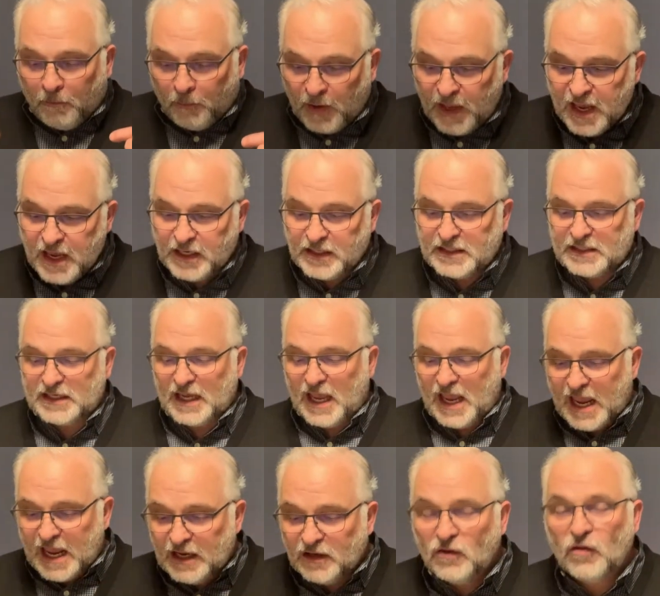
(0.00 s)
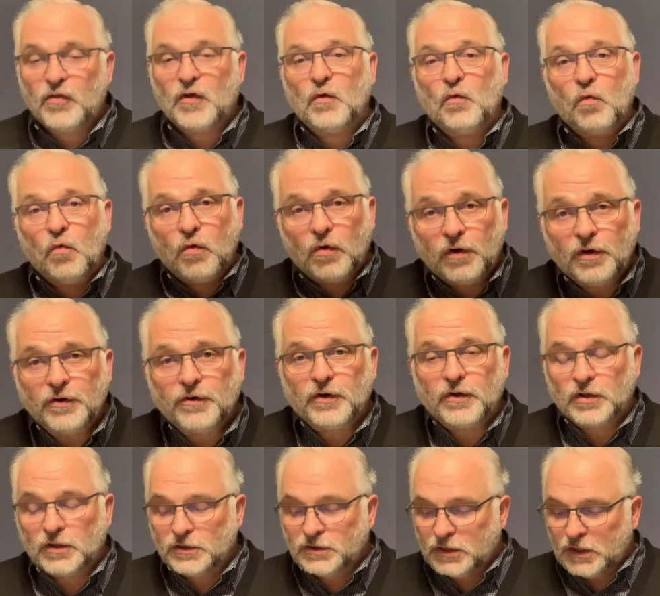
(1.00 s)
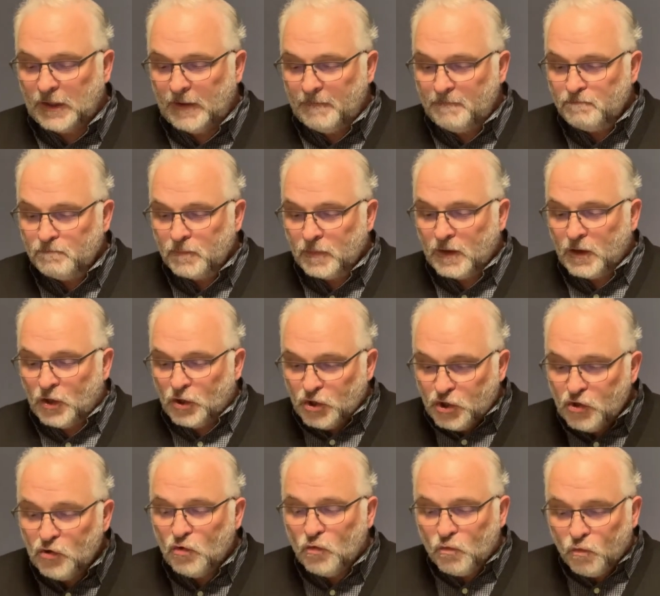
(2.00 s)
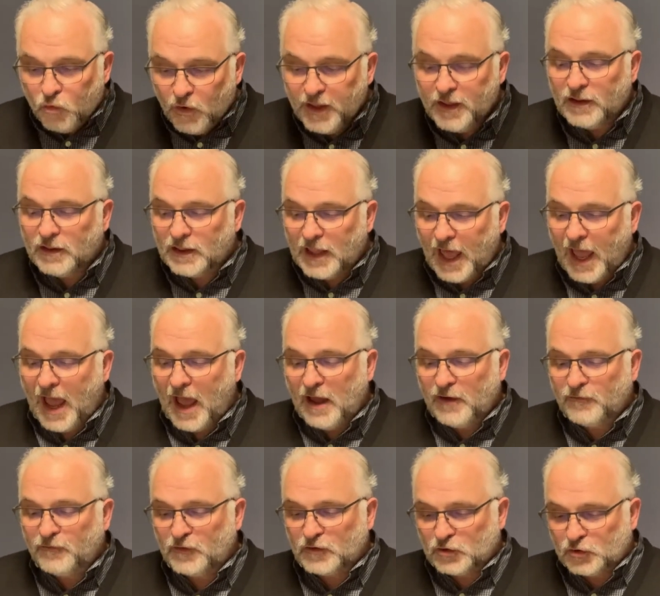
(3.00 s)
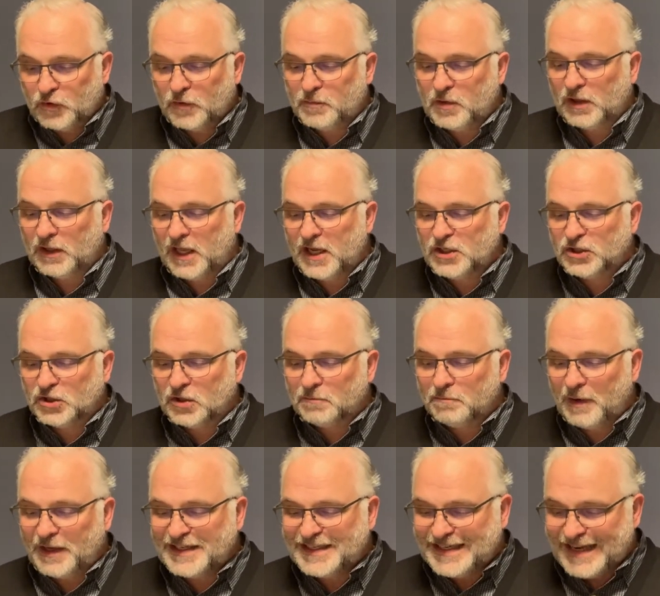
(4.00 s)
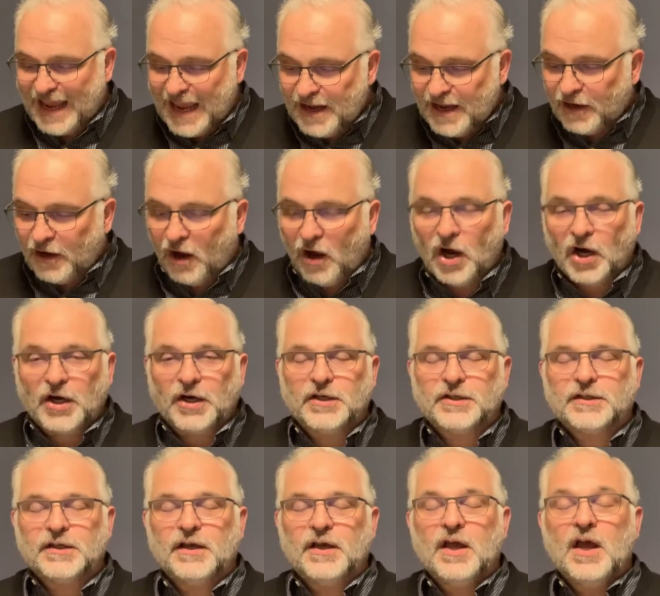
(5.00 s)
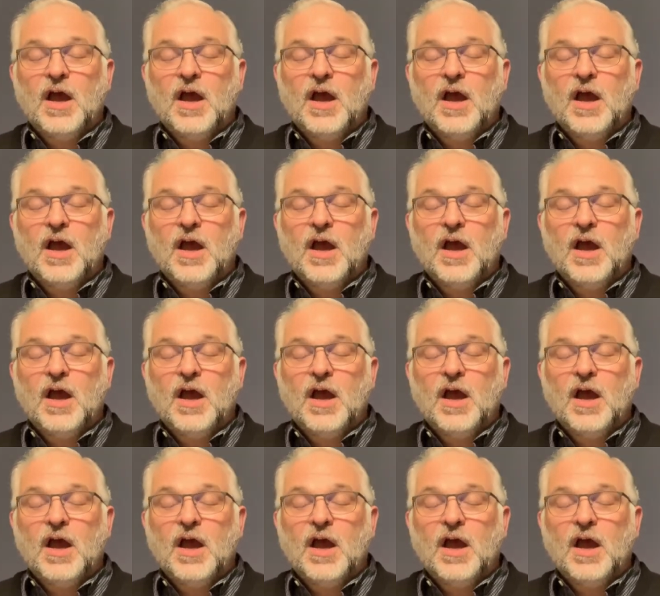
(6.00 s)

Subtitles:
peace. In the world, you will have tribulation, but take heart.